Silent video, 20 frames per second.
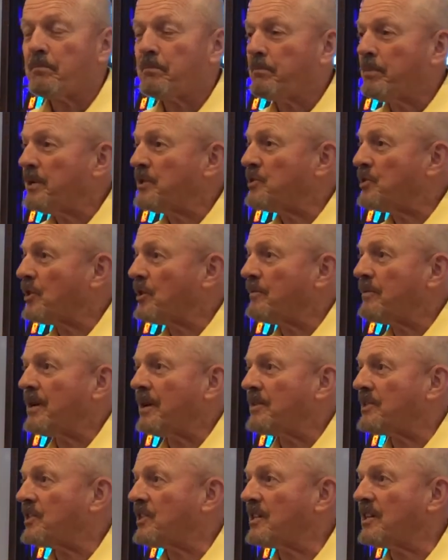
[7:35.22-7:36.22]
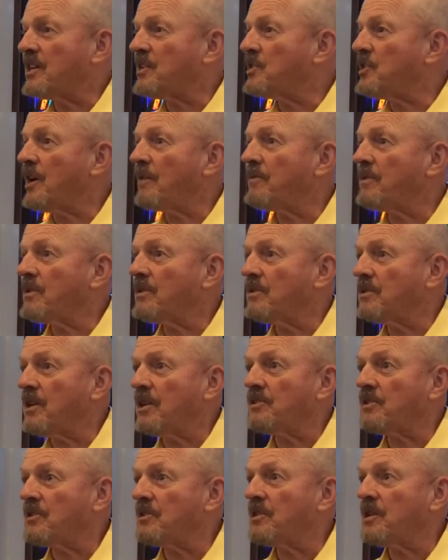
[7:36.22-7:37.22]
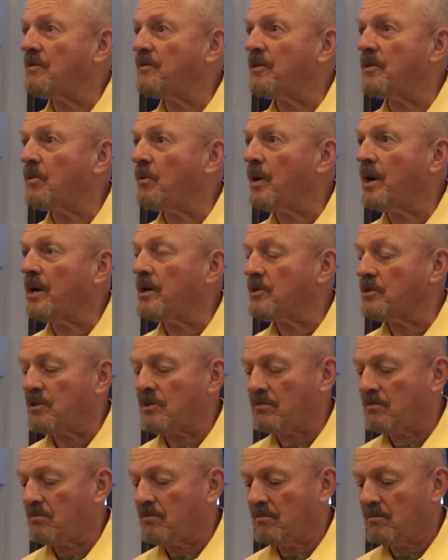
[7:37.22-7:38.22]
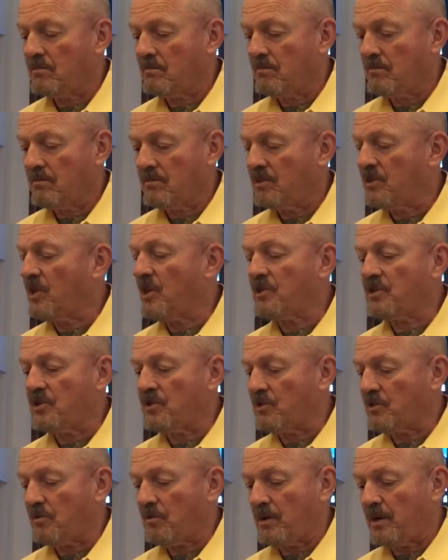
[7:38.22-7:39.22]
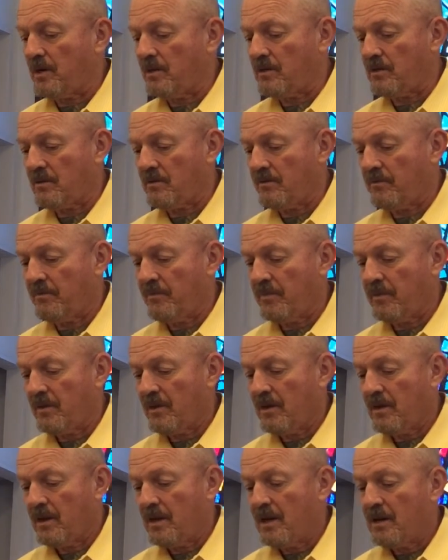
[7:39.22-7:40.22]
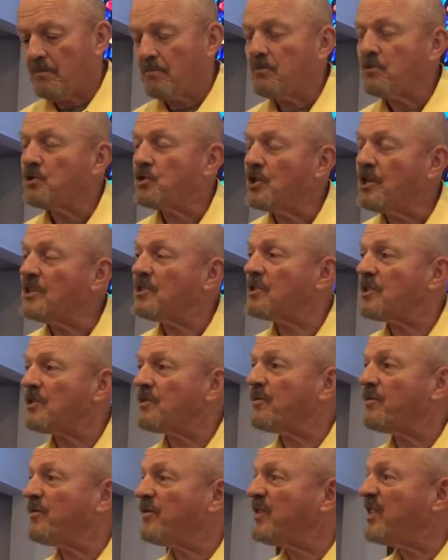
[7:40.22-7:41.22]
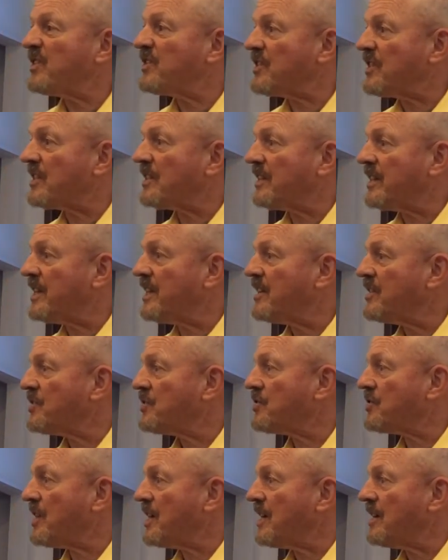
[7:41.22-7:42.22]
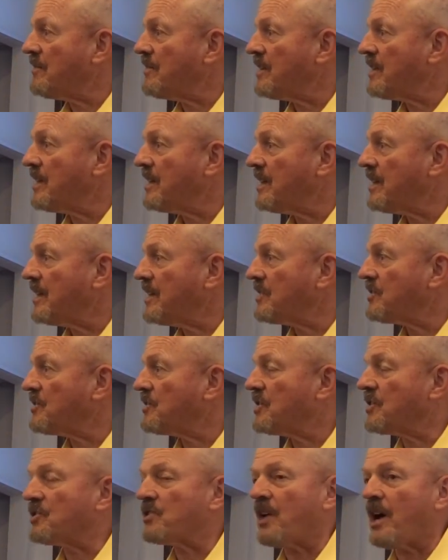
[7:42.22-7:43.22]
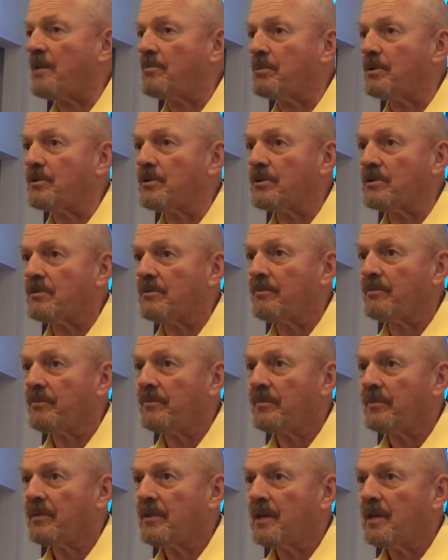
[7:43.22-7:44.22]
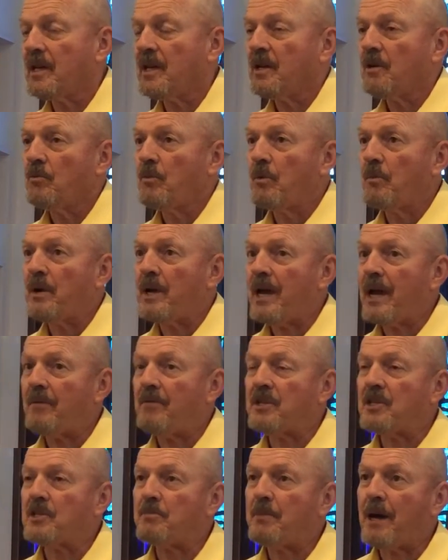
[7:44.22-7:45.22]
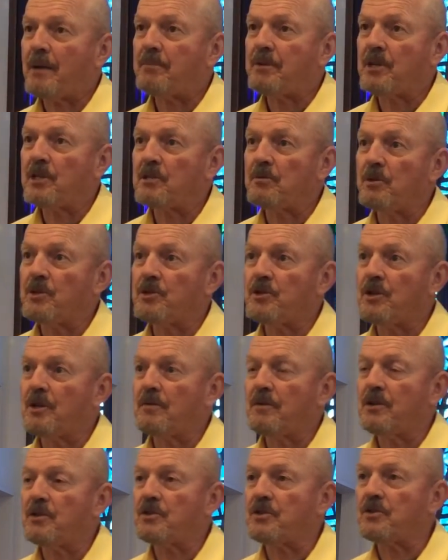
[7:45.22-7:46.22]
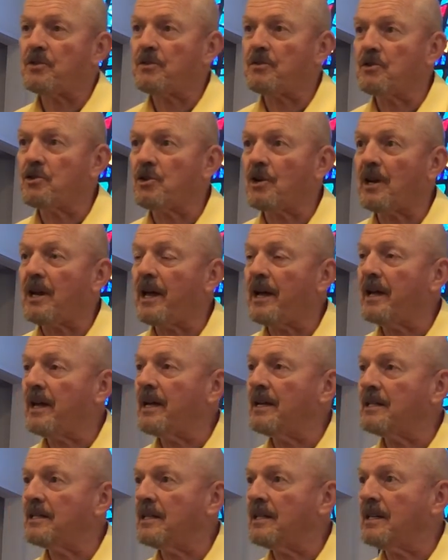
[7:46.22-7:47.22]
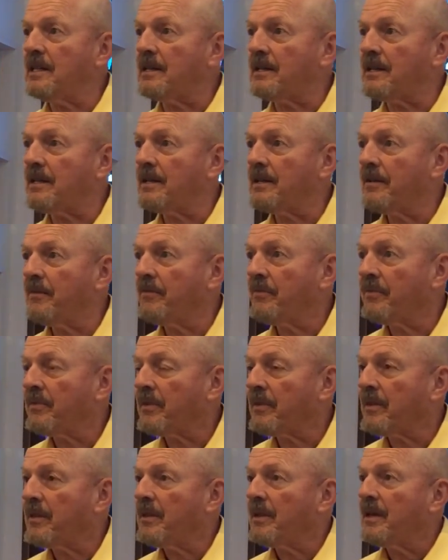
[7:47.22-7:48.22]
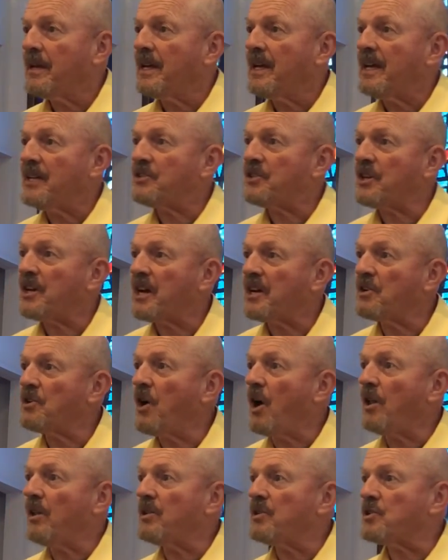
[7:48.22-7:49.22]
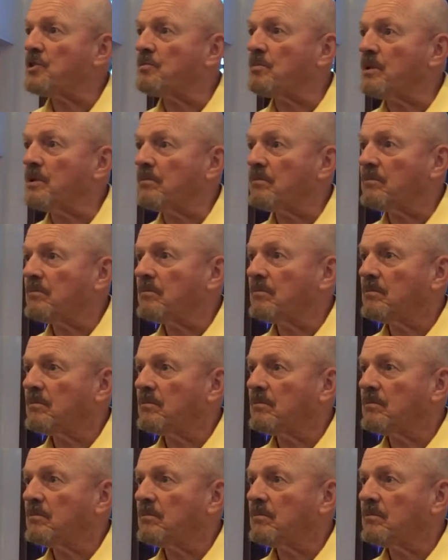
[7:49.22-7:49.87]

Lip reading: preserved us in a dozen different ways, dozens of ways. Jesus physically saved his disciples. When we have this baptismal service on July 18th, it's an acknowledgement